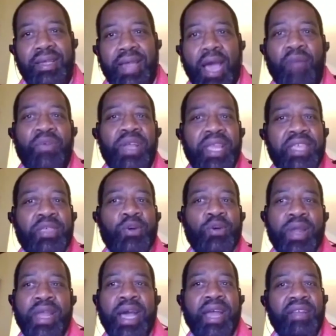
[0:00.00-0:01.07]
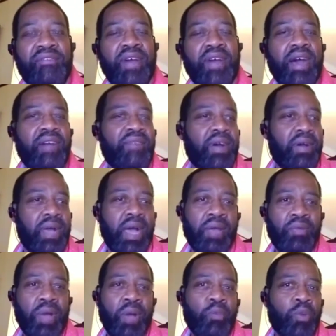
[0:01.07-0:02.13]
I really thought 9 to 5.
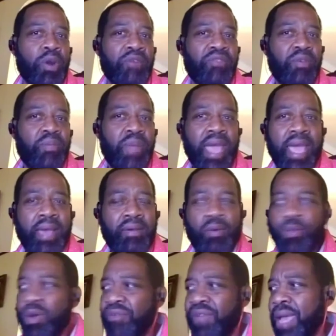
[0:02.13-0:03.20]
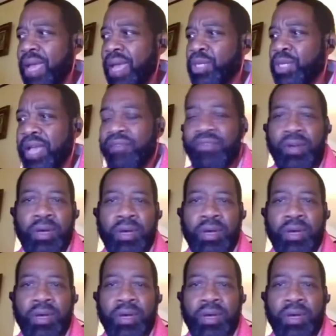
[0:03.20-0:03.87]
I worked for Amtrak